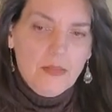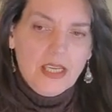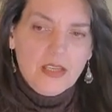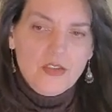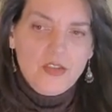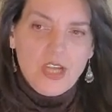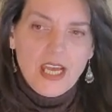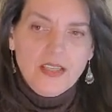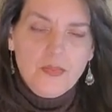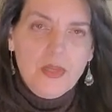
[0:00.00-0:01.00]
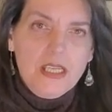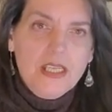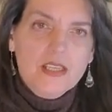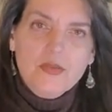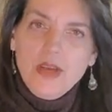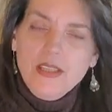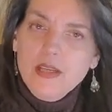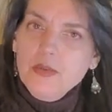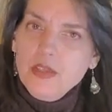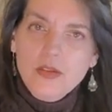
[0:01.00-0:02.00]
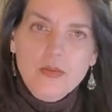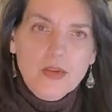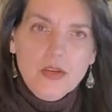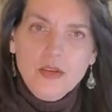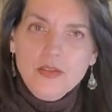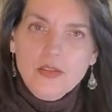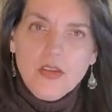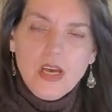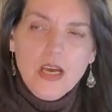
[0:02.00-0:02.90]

because jasmine is right there with tuberose.